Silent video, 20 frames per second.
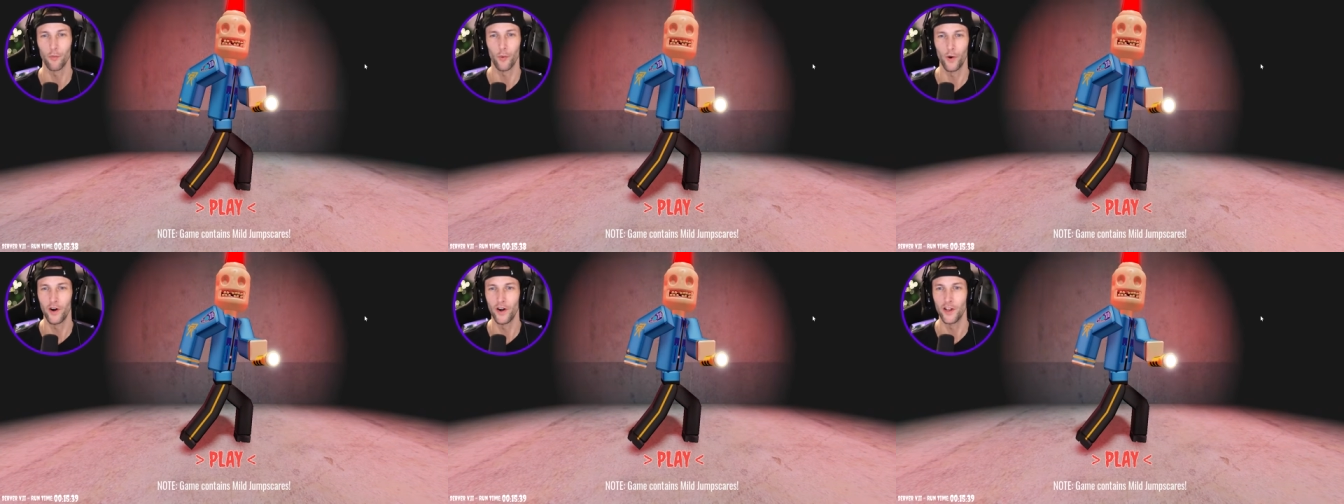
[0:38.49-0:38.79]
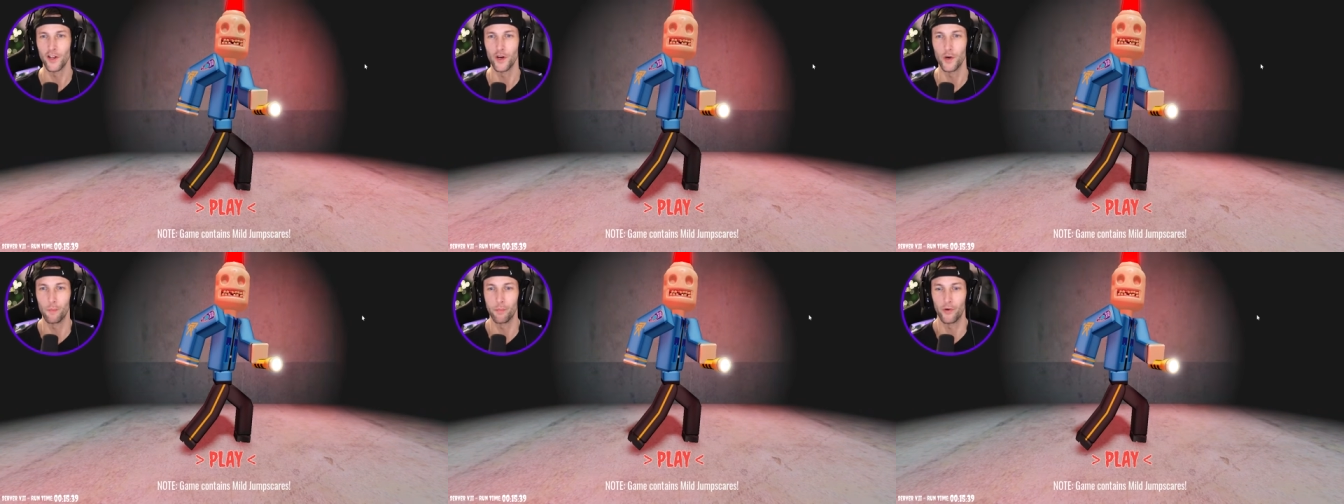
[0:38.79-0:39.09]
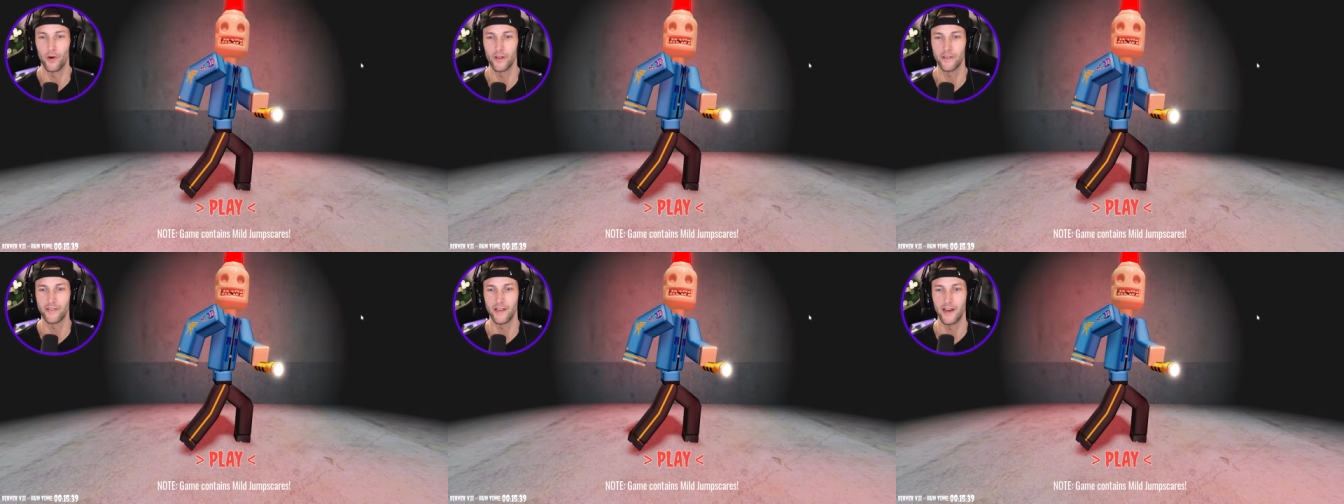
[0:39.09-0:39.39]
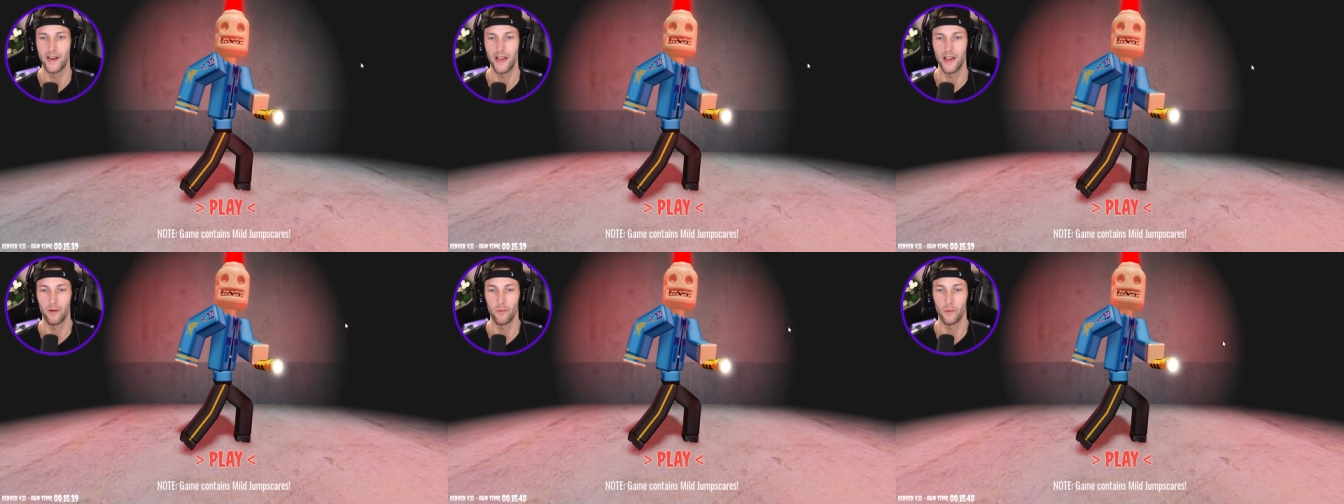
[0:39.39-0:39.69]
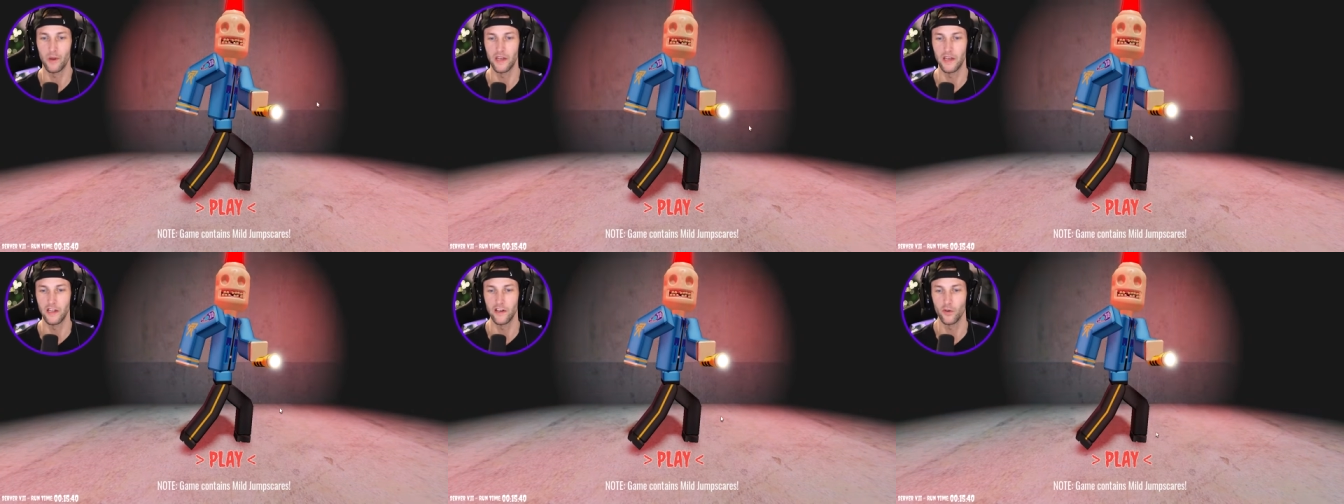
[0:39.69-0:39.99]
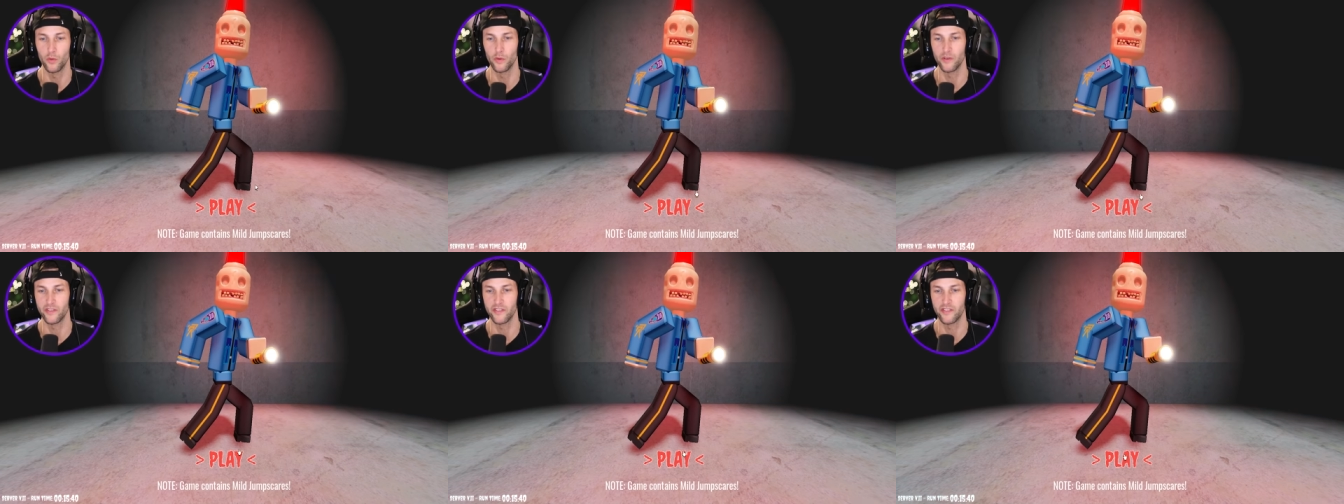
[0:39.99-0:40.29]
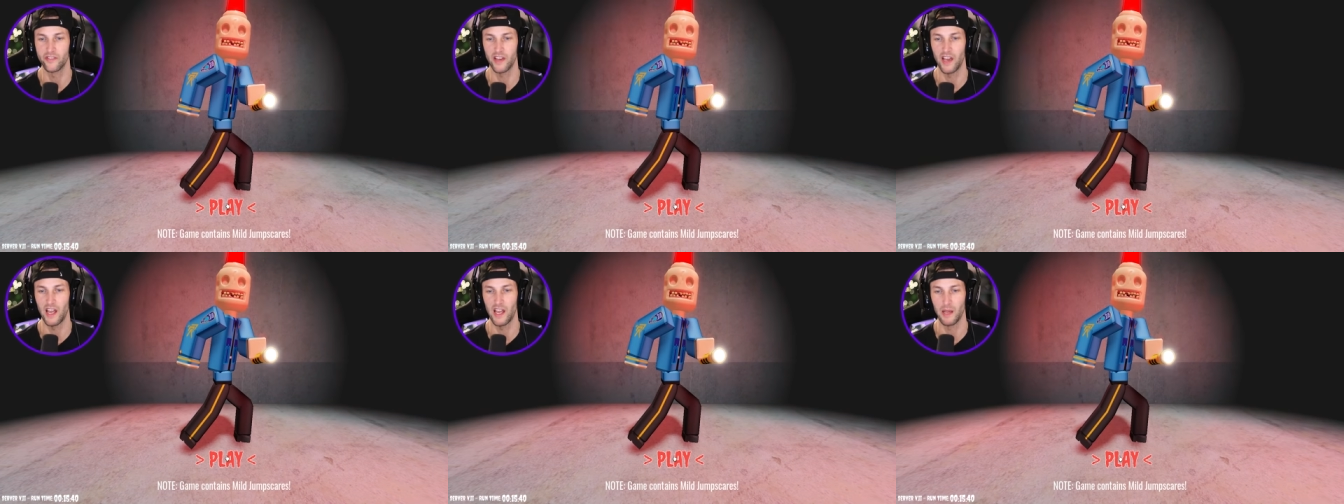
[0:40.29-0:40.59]
we're in your prison and we need to
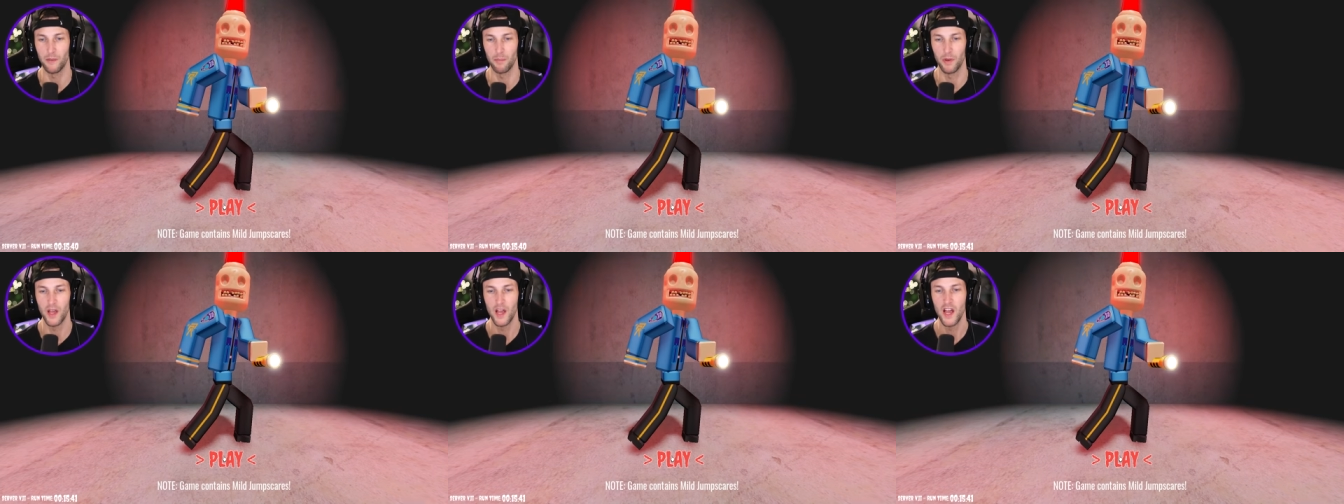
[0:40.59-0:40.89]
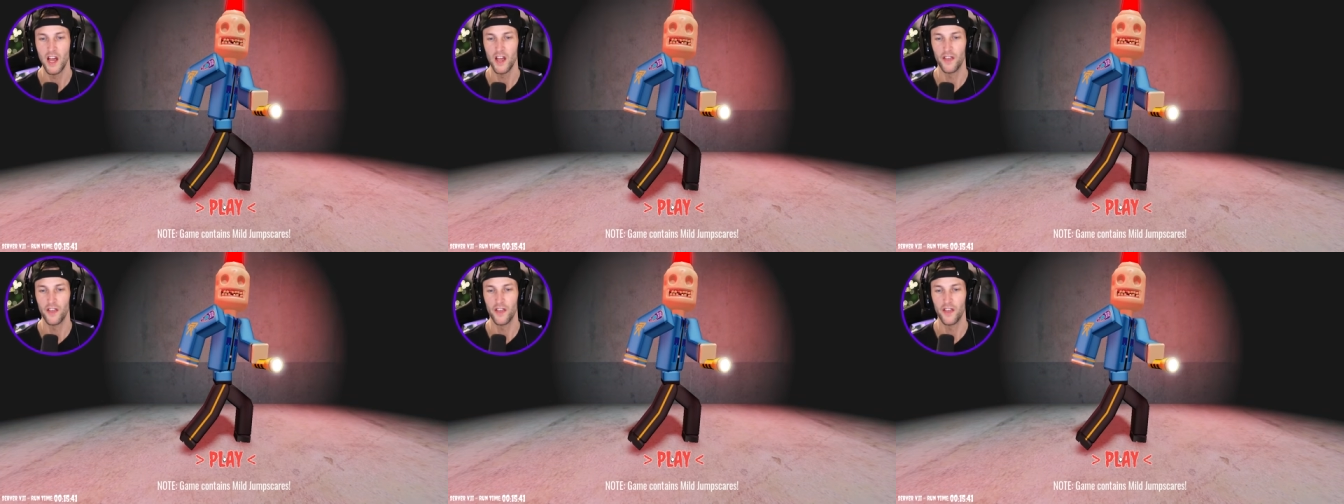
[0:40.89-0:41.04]
escape.